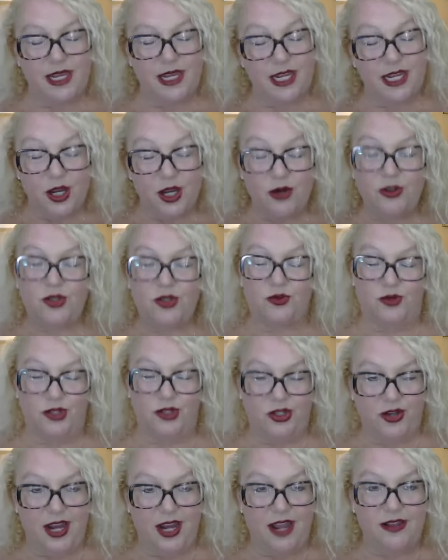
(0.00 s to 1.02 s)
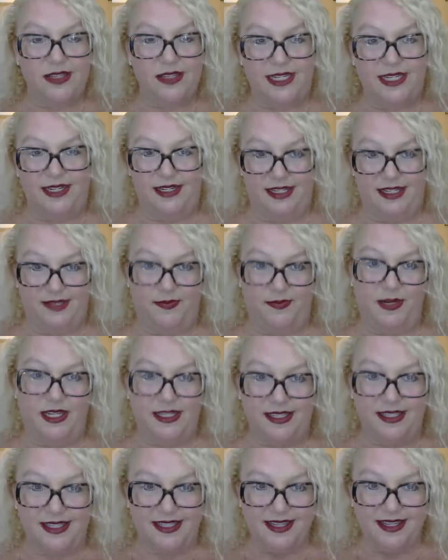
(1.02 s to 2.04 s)
can go towards your housing expense?
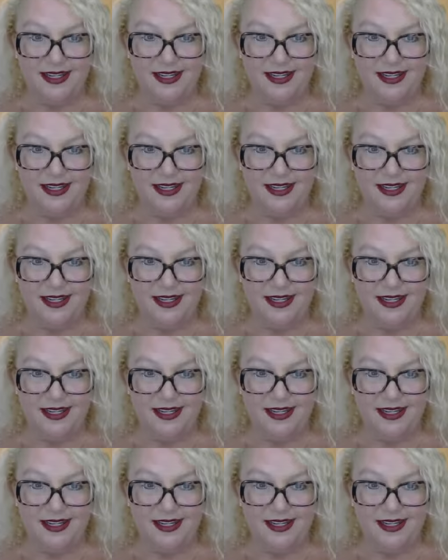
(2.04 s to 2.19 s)
Only